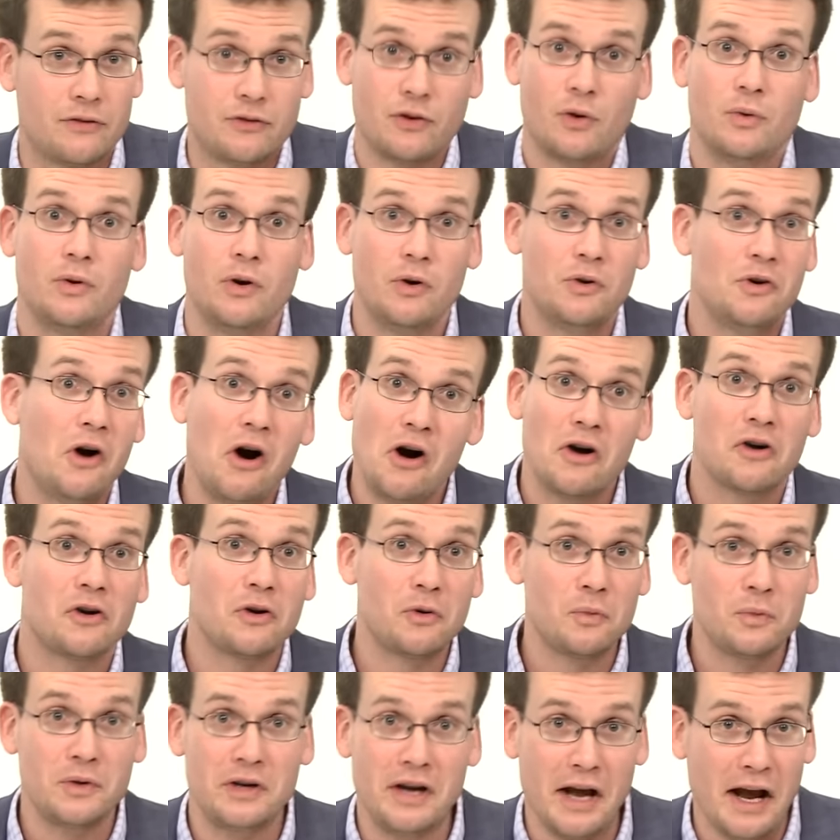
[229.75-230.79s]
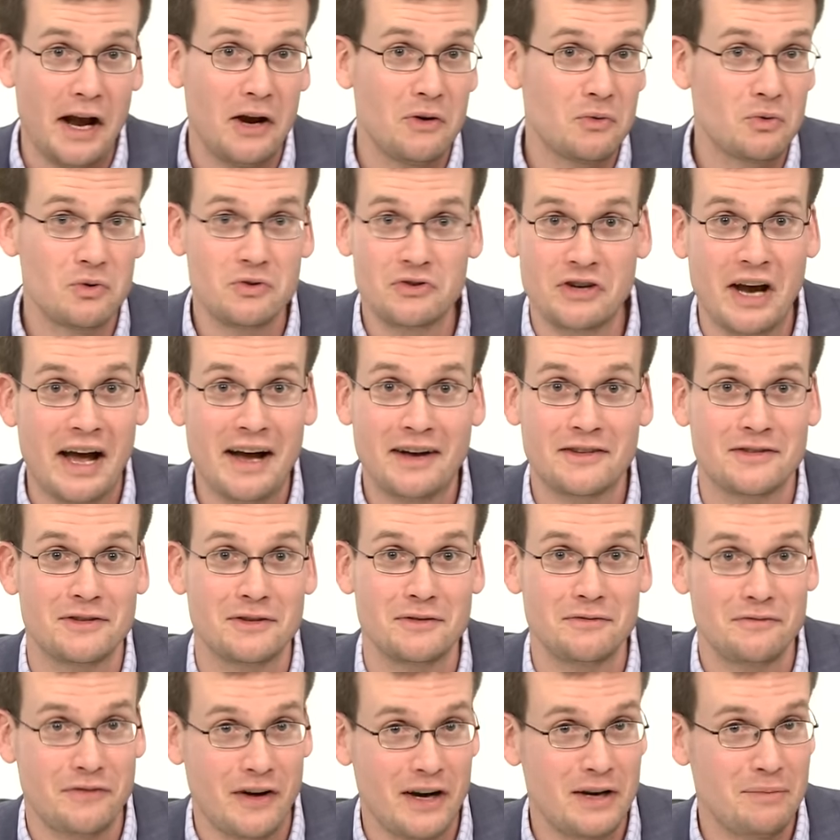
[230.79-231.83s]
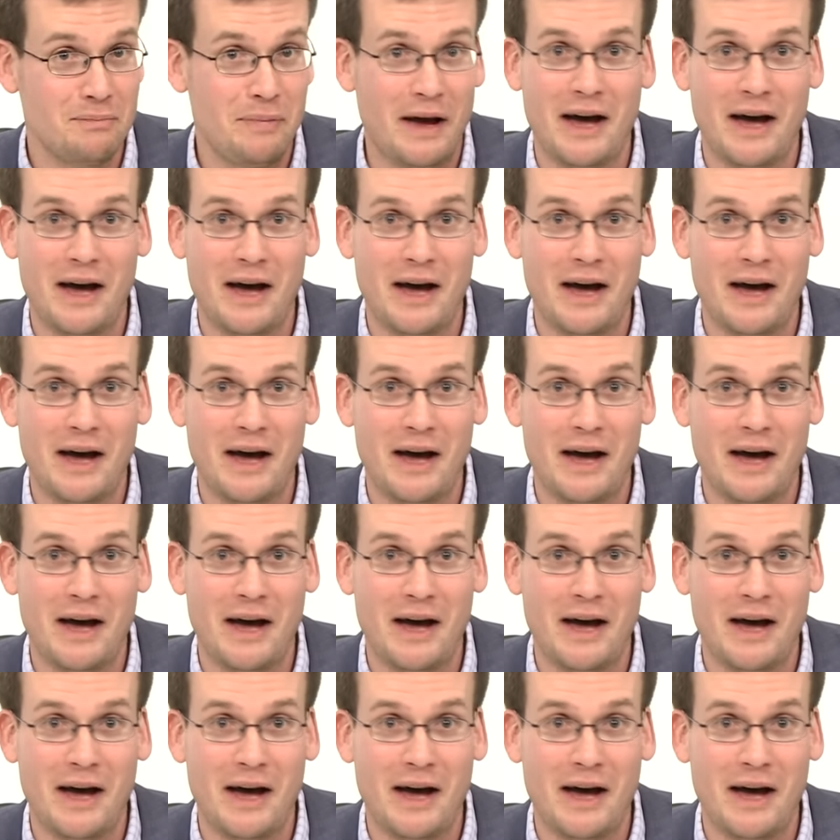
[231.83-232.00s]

so no longer would Andrew Jackson fight